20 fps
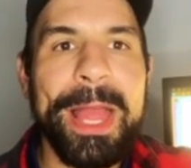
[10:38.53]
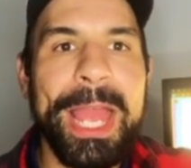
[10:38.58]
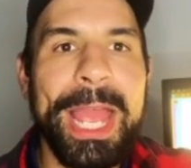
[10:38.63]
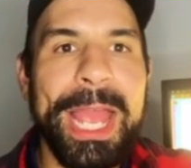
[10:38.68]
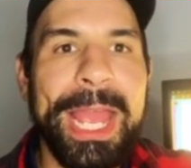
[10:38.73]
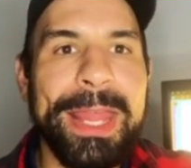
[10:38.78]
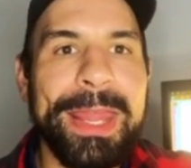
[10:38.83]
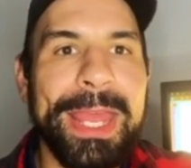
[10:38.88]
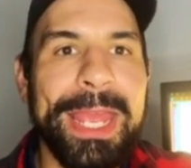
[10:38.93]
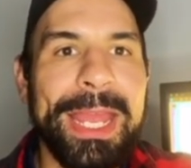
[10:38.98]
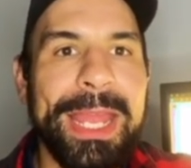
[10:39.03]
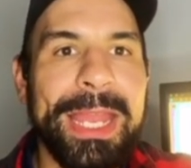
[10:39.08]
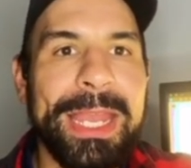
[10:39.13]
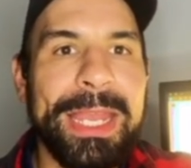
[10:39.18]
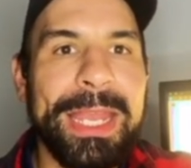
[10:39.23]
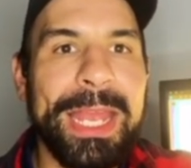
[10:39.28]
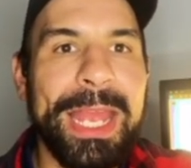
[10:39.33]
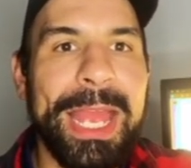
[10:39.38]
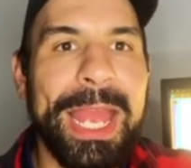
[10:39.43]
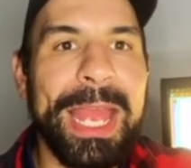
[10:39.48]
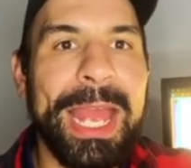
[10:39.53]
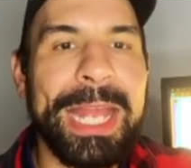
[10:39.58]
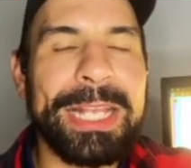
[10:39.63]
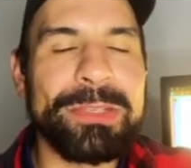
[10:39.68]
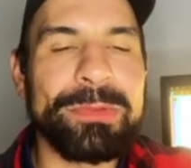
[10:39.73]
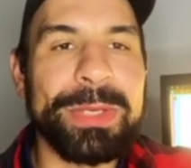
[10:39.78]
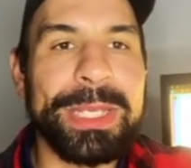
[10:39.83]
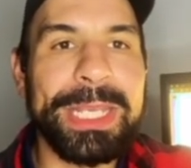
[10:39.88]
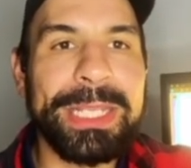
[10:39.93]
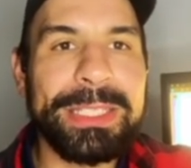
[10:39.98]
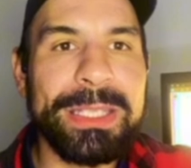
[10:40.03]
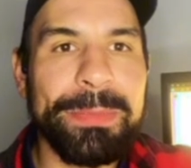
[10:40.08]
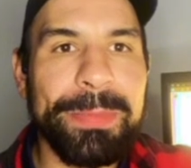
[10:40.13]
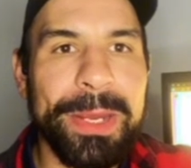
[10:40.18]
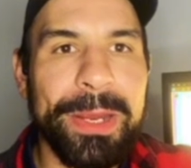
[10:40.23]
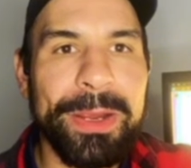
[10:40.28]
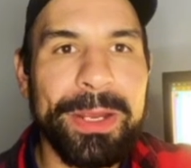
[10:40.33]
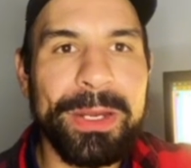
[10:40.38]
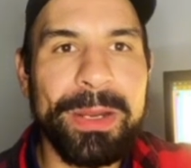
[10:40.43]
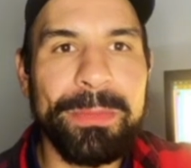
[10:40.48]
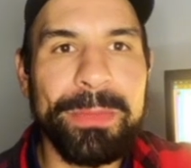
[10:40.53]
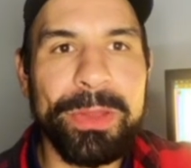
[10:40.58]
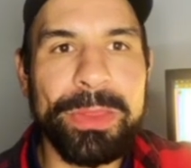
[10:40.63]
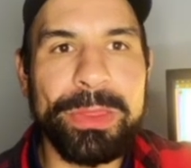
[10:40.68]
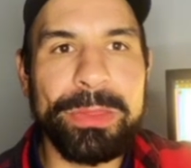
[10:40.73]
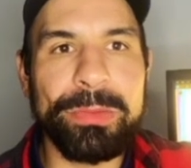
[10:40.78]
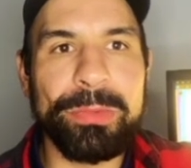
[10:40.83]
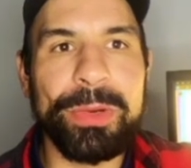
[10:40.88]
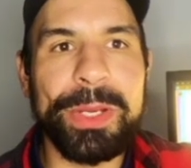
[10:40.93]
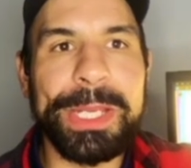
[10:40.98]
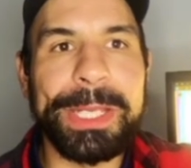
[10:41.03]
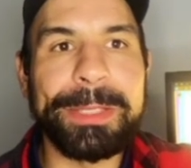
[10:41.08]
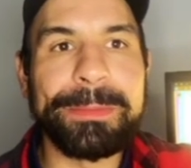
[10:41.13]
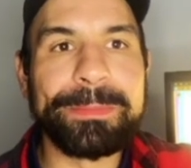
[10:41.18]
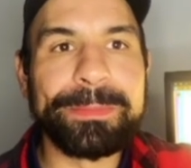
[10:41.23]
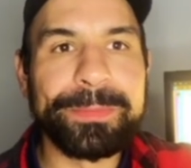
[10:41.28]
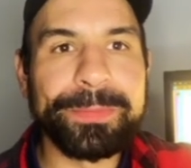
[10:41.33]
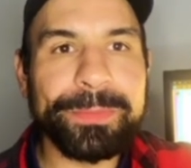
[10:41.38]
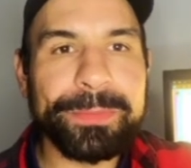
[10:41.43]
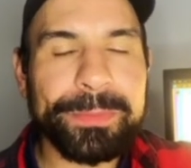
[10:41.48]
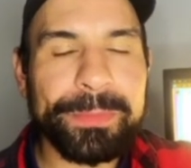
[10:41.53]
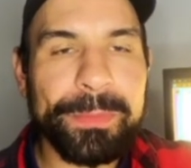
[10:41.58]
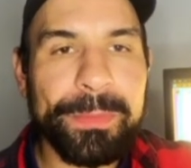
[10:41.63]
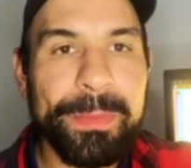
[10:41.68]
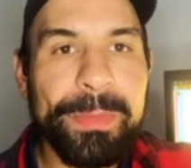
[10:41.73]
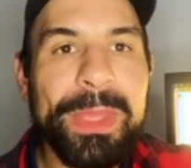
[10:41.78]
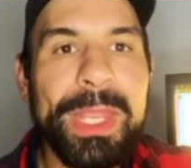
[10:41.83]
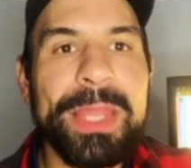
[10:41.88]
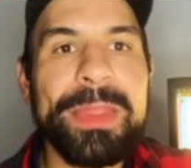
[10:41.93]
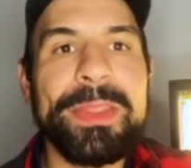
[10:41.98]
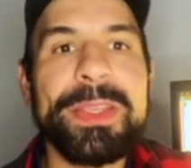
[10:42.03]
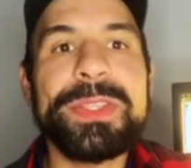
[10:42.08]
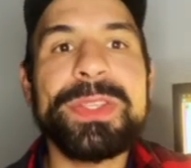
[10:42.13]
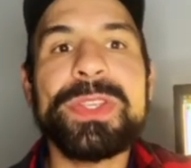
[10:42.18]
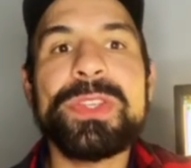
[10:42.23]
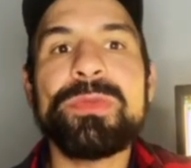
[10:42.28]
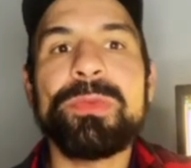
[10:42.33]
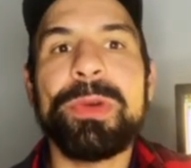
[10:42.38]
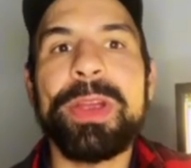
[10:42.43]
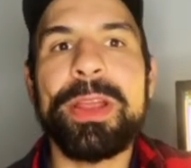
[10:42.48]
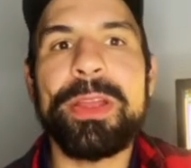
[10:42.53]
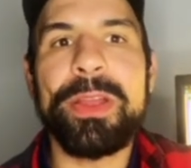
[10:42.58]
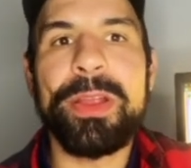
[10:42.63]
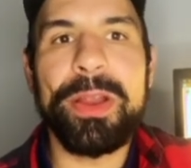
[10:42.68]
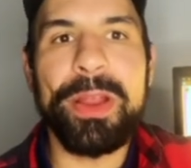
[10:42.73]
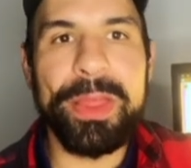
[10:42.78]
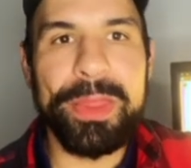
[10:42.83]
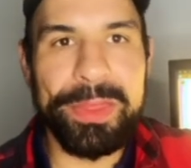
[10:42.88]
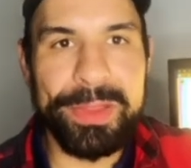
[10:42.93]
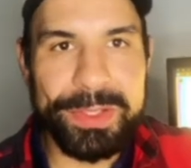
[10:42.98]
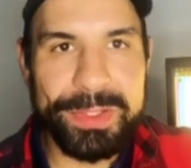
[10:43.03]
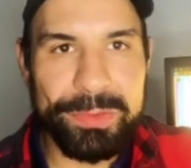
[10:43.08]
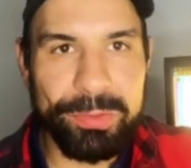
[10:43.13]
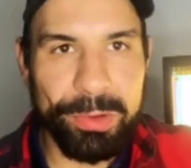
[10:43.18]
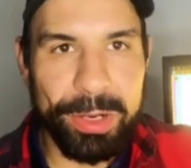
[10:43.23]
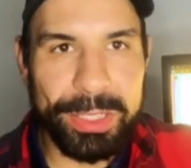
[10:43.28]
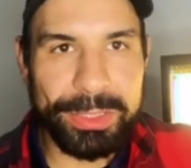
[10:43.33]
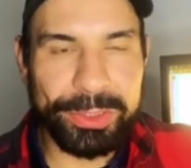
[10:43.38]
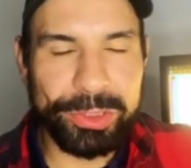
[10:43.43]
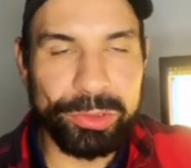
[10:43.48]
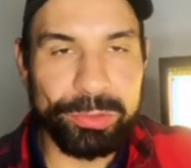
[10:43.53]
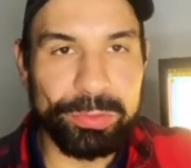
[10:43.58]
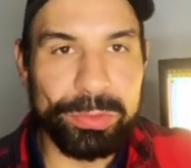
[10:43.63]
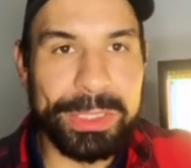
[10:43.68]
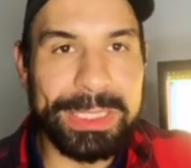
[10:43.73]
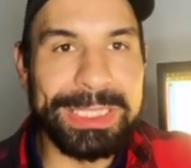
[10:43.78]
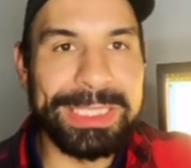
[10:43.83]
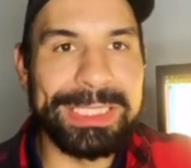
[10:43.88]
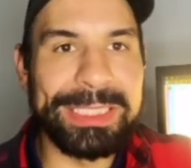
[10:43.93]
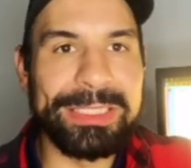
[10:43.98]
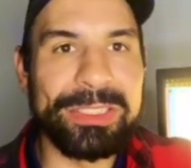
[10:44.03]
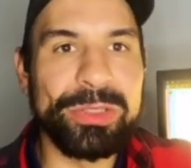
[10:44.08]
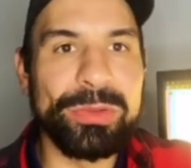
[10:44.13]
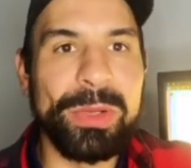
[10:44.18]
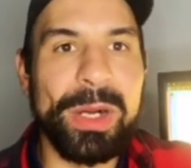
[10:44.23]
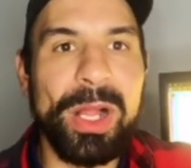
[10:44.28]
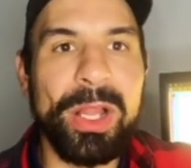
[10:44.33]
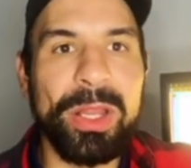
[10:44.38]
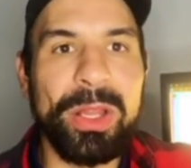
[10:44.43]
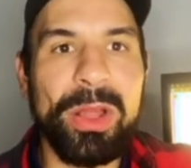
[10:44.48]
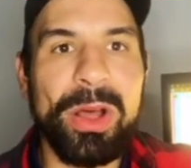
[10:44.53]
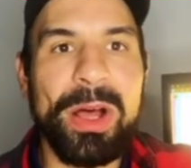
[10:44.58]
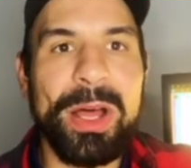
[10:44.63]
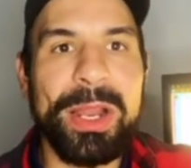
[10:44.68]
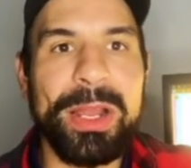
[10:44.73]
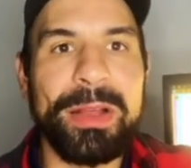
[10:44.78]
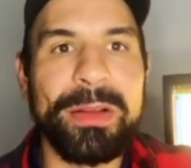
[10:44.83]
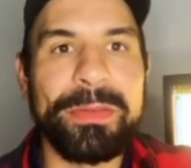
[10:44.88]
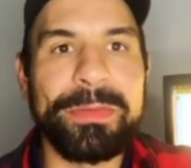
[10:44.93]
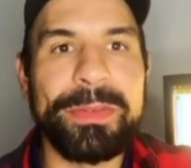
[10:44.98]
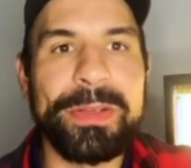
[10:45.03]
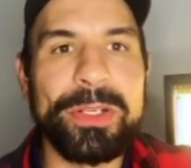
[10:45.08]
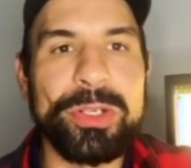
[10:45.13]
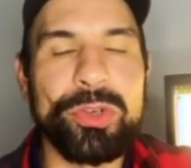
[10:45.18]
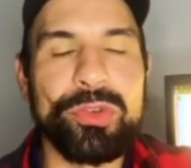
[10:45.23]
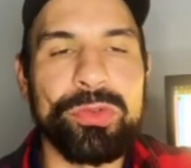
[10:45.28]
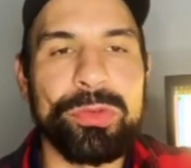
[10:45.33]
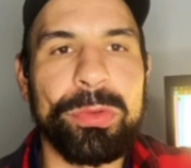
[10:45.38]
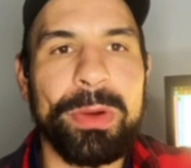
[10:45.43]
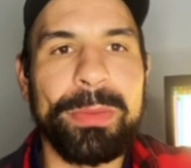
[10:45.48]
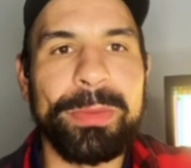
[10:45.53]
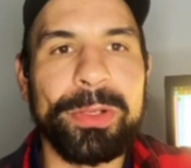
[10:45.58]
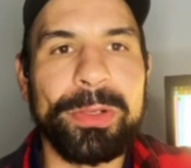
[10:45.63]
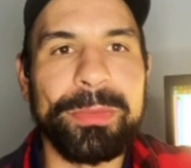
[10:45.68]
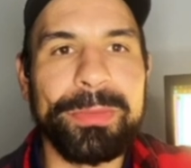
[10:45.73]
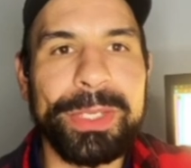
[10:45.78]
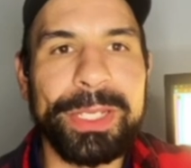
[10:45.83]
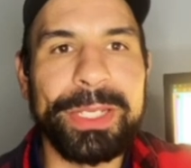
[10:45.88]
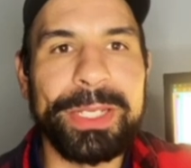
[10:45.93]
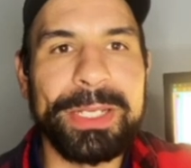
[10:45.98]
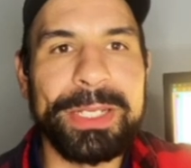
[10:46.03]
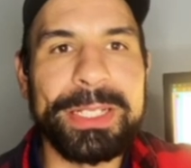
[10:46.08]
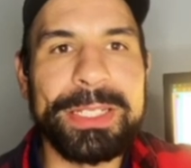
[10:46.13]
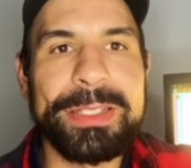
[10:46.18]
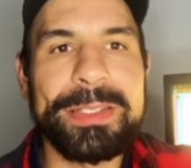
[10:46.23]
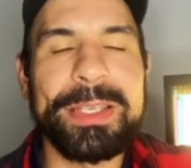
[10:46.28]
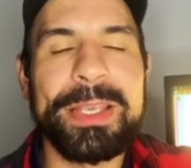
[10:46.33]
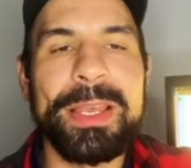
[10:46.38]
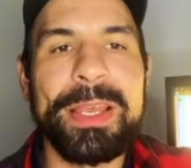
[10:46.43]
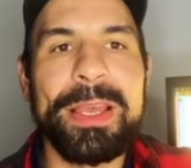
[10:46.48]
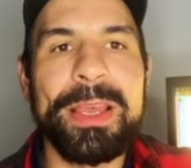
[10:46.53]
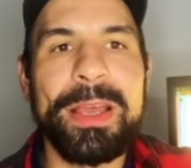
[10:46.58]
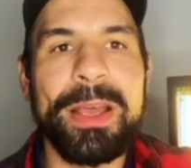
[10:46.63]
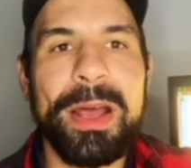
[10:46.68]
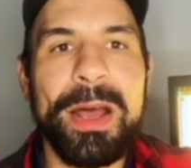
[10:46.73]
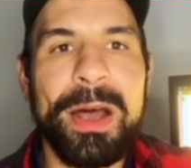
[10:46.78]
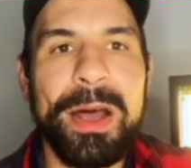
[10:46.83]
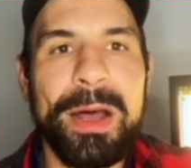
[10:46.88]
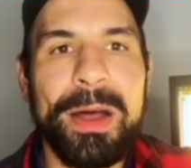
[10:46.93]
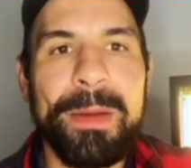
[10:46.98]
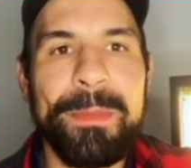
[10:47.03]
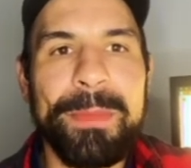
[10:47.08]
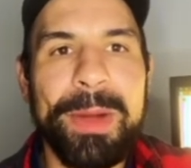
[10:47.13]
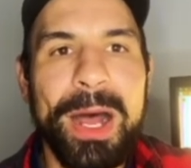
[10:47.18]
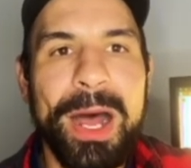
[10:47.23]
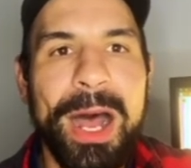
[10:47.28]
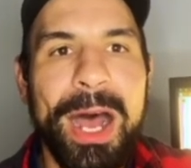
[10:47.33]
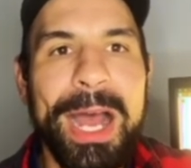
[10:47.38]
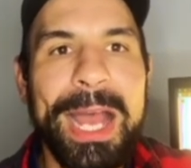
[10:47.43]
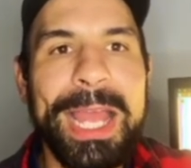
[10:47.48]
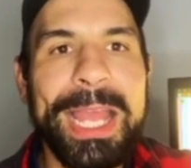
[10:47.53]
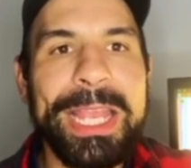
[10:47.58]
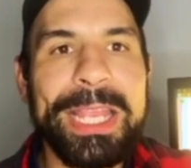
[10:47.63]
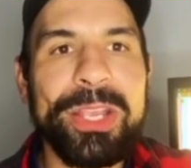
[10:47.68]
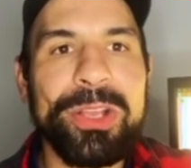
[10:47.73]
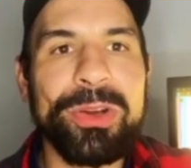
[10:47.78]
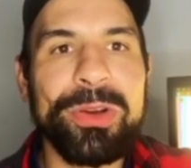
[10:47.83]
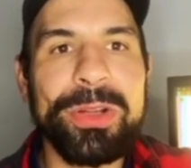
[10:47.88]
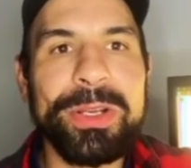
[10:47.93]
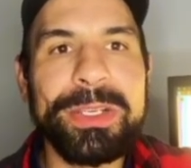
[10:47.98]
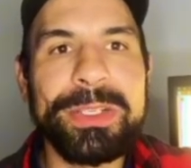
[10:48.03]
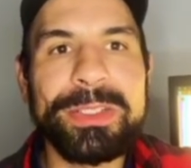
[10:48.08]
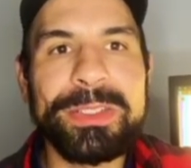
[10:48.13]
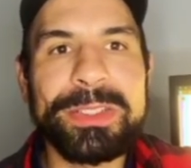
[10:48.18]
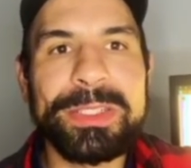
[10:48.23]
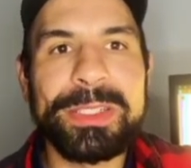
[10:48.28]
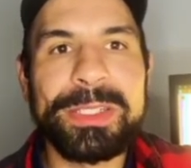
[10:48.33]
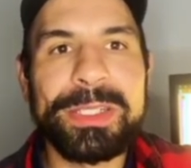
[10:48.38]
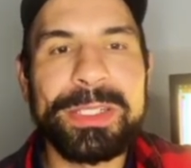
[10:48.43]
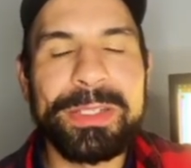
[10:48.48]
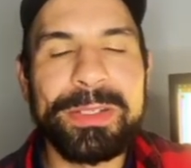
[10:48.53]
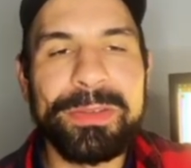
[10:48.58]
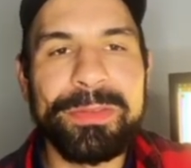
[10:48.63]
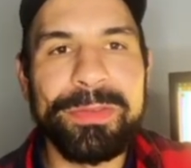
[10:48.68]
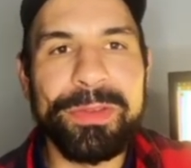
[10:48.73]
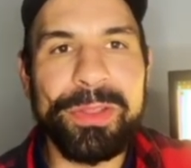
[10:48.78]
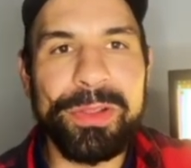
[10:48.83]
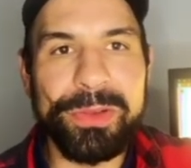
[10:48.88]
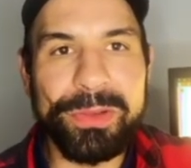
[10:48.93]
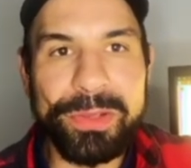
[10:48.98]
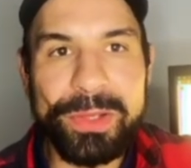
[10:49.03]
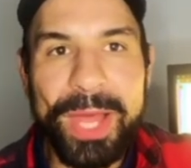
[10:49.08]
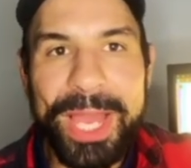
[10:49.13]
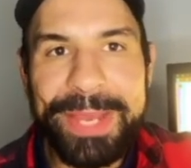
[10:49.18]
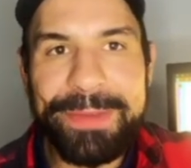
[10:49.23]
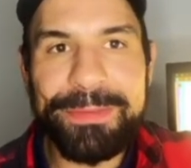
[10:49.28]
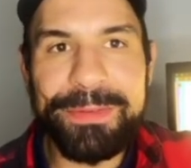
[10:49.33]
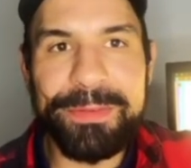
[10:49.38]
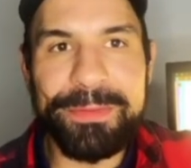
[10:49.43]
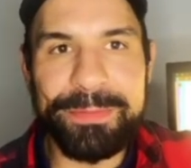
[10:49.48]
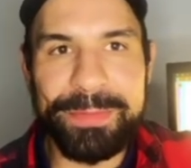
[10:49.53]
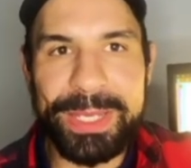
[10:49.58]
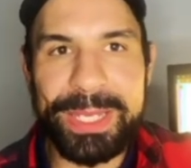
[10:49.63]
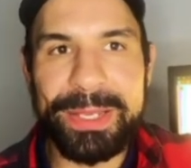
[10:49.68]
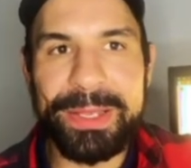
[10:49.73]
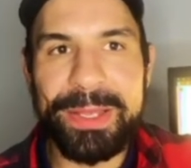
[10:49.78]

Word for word: And then as we get to pairing number three, this is where this roster runs into a lot of trouble because um, I couldn't, for the life of me,